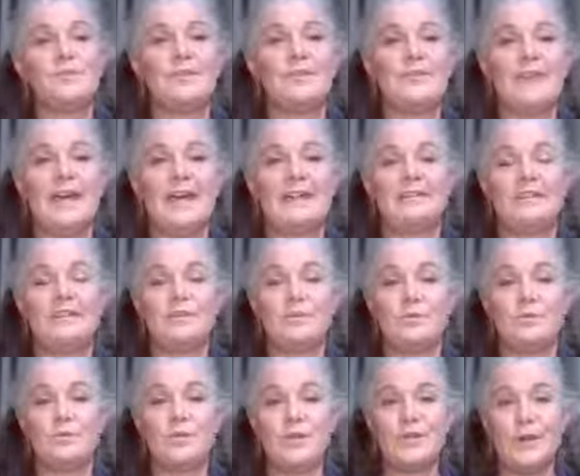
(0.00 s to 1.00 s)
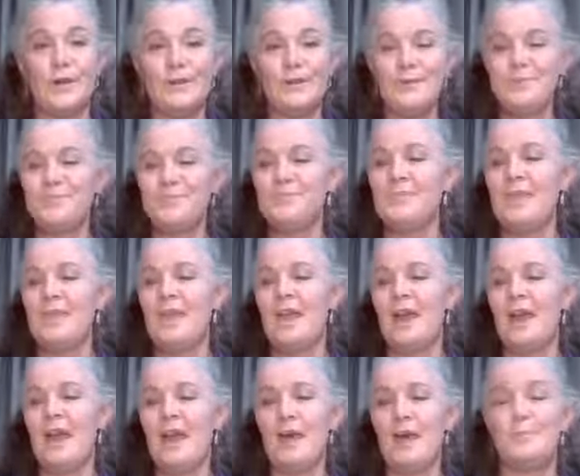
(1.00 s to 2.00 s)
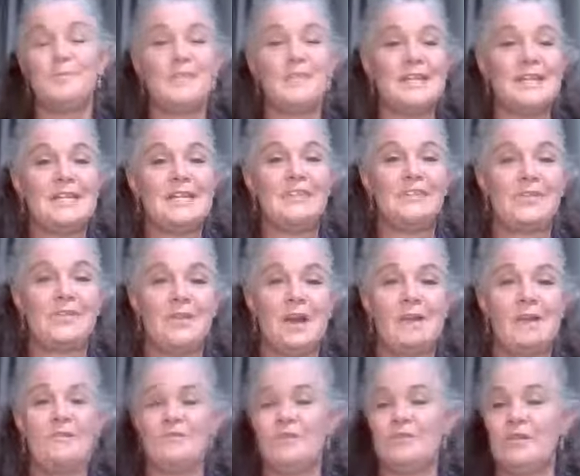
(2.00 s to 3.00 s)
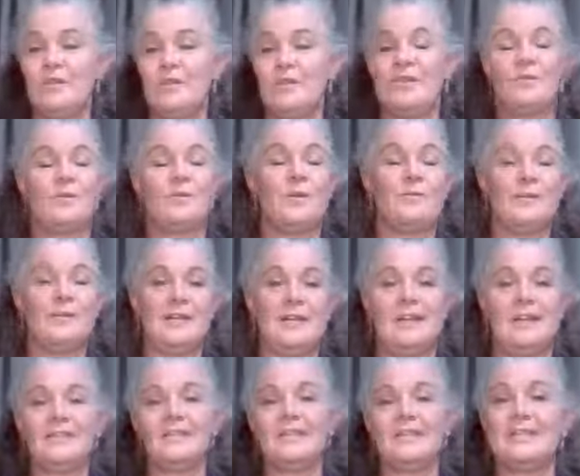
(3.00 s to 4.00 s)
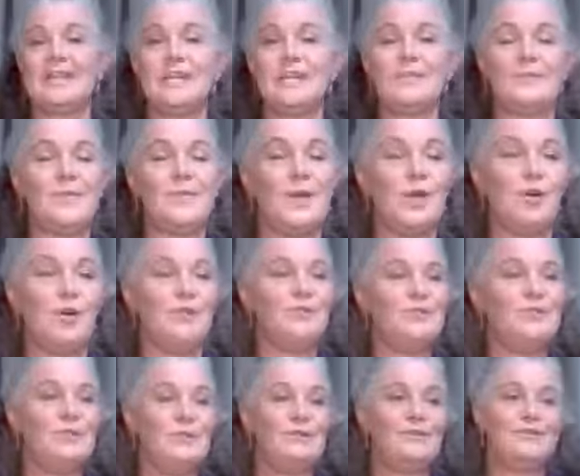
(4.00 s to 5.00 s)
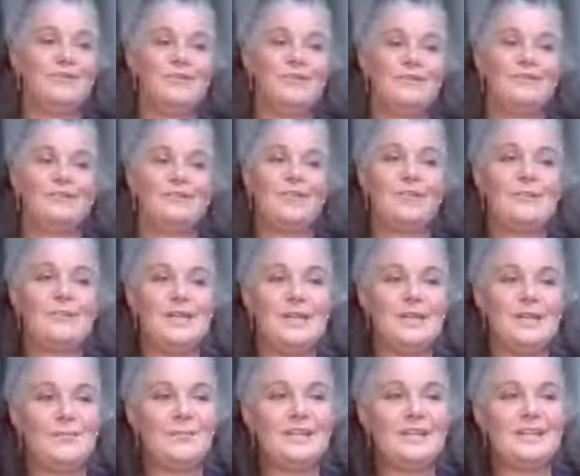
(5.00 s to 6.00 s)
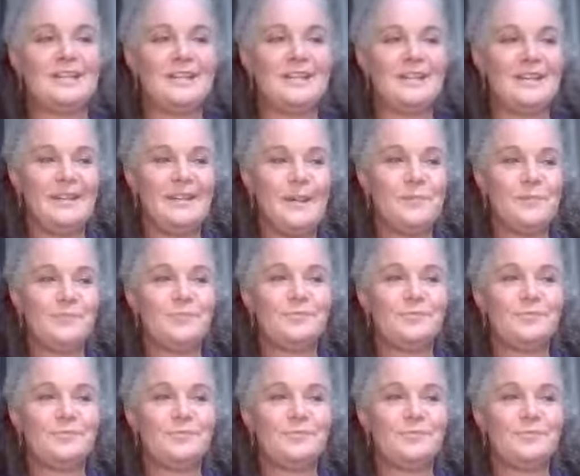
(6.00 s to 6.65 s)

on that level too. But it is great for insomnia. As I said, it's my go-to for insomnia in particular.